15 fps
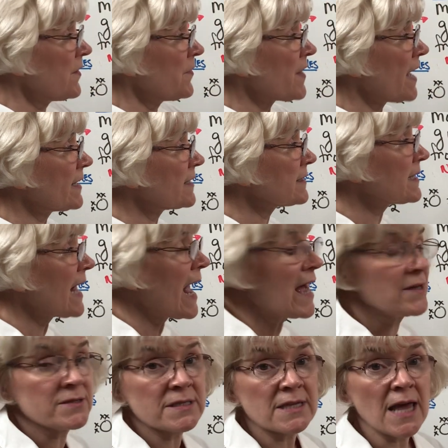that
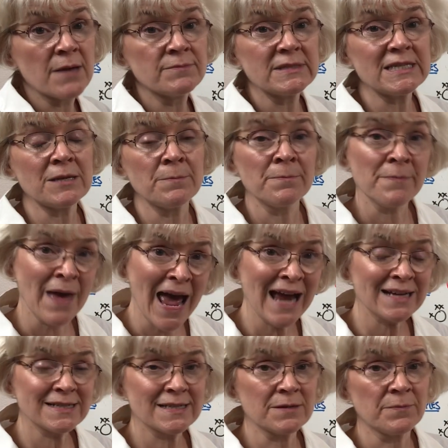allows them to
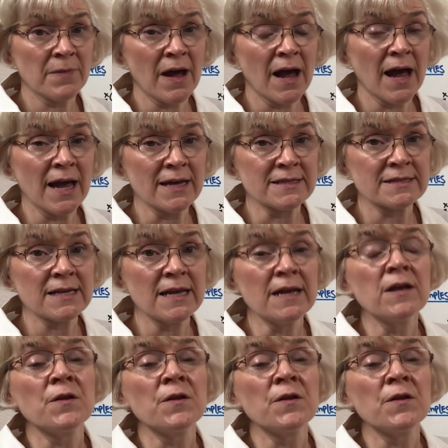maximize